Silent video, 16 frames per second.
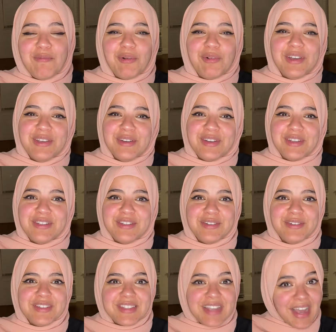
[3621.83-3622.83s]
But what you can
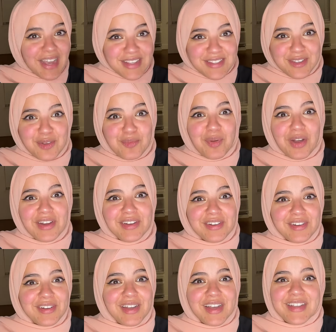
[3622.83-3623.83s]
do is ask your
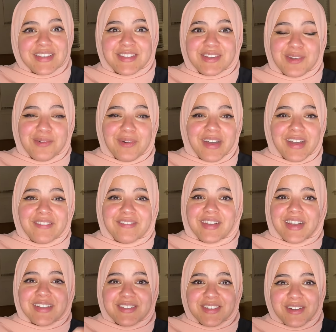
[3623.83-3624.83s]
partner, ask your wife,
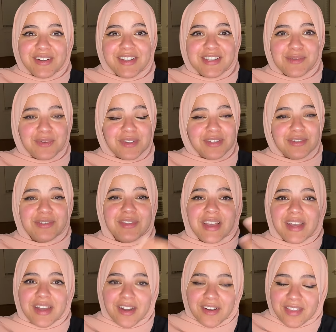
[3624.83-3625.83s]
ask your husband. Do
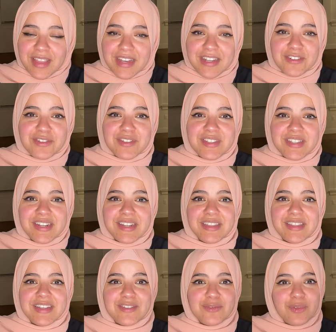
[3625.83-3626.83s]
they are they interested
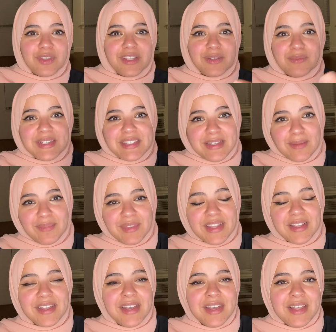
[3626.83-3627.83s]
in this? Would it be
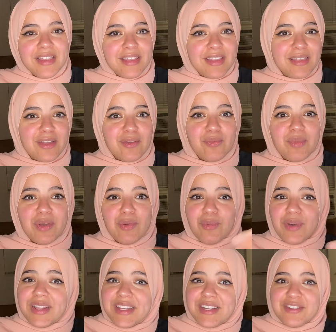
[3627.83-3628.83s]
something that they'd be
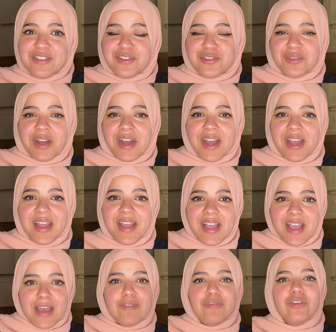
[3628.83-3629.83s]
willing to try?
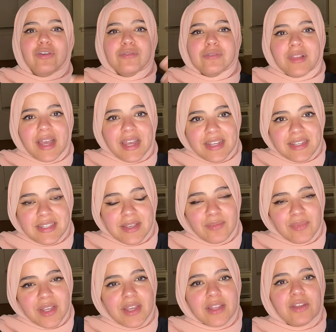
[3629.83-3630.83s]
If you like
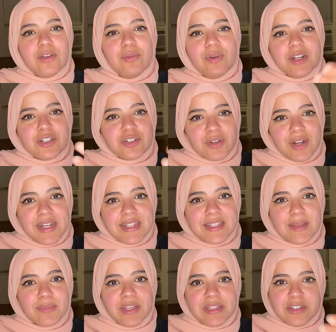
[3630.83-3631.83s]
something and you want to try
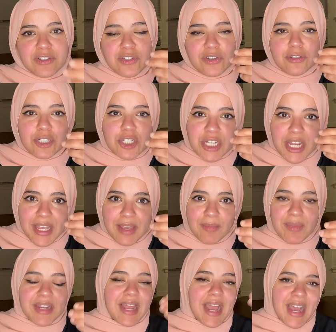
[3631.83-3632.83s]
something, there's no
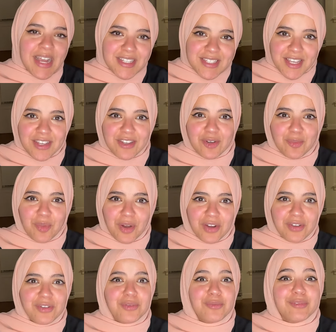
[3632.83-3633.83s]
shame in asking your
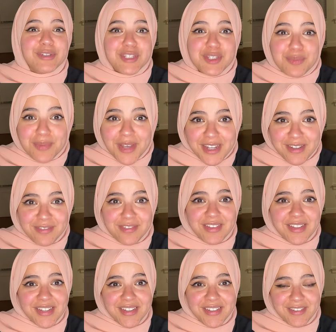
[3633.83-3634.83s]
partner
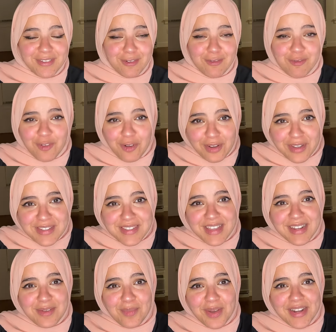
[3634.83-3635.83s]
respectfully. Don't
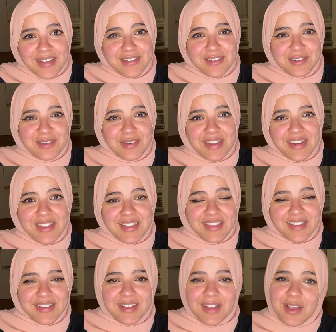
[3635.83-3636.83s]
force anybody to do
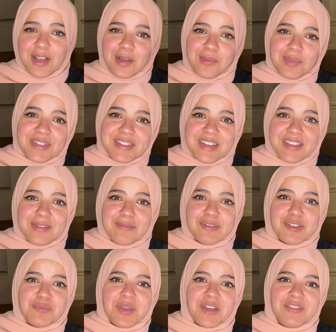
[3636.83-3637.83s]
anything, but tell
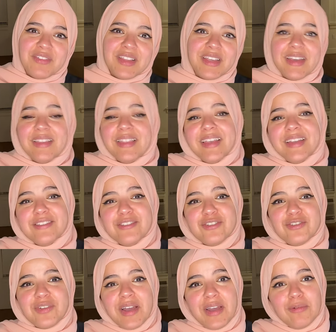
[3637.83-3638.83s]
them respectfully, I'd like
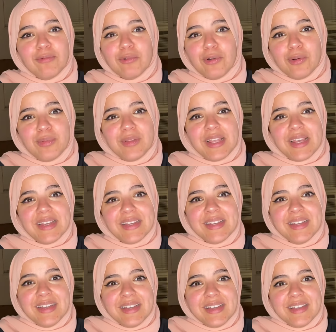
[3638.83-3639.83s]
to try a role play.
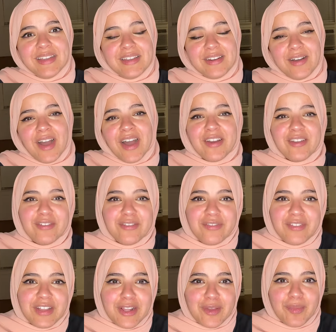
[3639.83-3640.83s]
You know, how do you
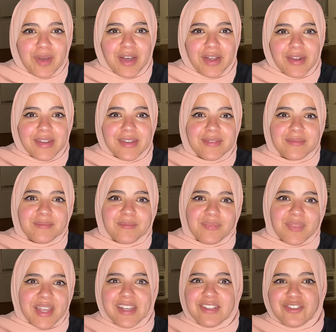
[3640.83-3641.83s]
feel about it?
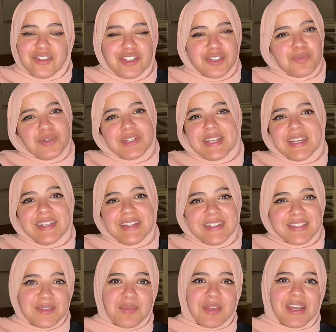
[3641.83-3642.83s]
It's just
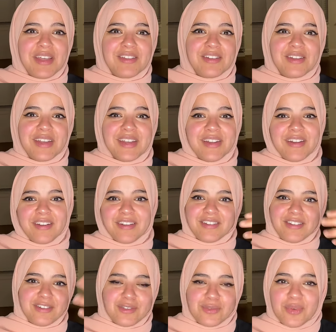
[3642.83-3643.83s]
pretending to be other
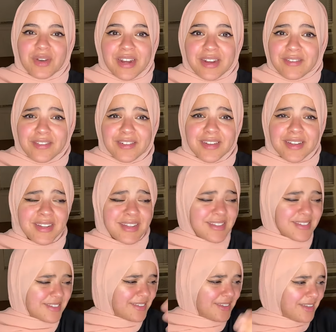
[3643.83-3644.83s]
characters, whatever it
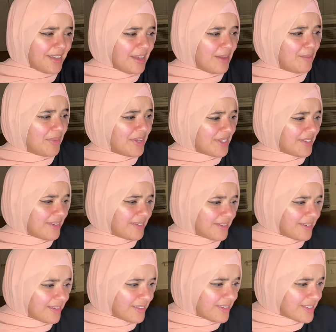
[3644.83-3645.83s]
is. But
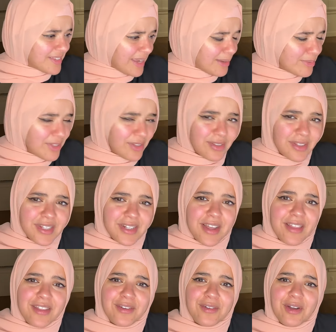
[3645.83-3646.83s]
there's absolutely
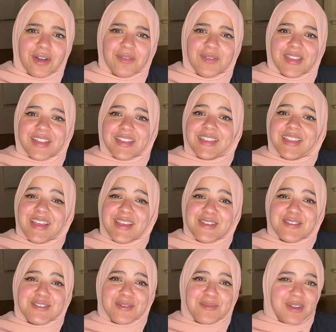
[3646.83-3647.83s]
nothing wrong with it.
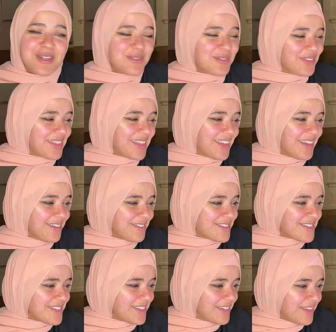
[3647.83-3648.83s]
Thank you so much for the
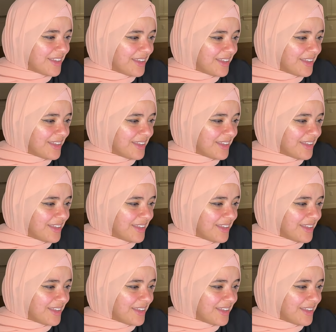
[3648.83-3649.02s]
gifts.